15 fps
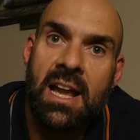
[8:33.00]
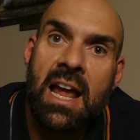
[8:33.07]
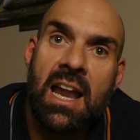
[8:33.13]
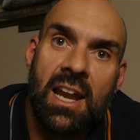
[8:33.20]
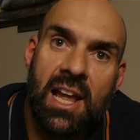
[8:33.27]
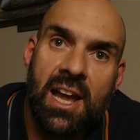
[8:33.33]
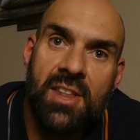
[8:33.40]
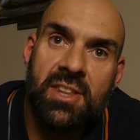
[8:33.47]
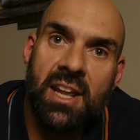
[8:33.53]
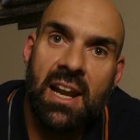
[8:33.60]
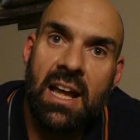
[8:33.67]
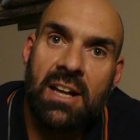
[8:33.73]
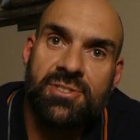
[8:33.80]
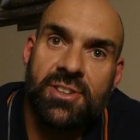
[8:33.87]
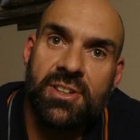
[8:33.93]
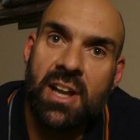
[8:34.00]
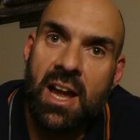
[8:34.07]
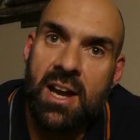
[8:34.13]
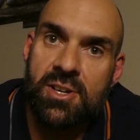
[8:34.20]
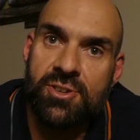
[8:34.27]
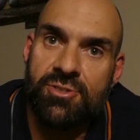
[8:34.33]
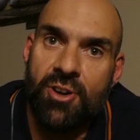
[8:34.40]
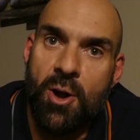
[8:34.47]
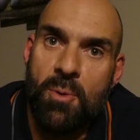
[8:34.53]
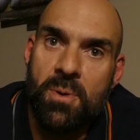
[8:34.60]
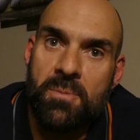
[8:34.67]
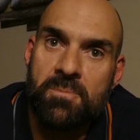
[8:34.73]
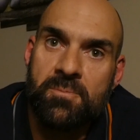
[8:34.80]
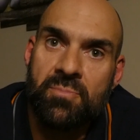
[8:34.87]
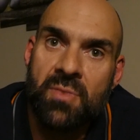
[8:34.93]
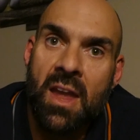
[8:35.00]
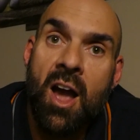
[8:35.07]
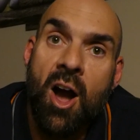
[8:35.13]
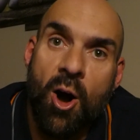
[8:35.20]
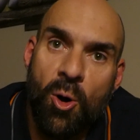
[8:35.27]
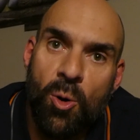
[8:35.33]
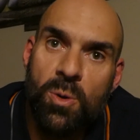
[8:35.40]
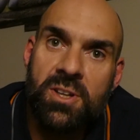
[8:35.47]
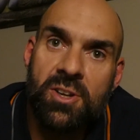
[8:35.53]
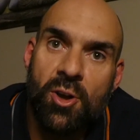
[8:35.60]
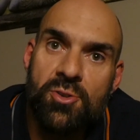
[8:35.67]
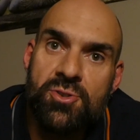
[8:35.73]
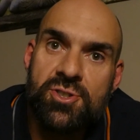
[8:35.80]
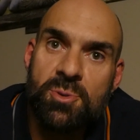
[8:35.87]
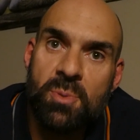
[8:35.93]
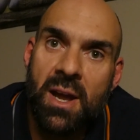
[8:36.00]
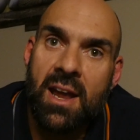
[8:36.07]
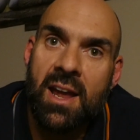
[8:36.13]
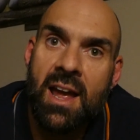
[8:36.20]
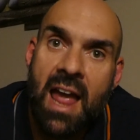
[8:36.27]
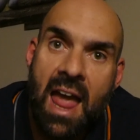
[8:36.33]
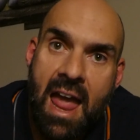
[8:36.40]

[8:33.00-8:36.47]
Learn the lesson and grow. Holding on to it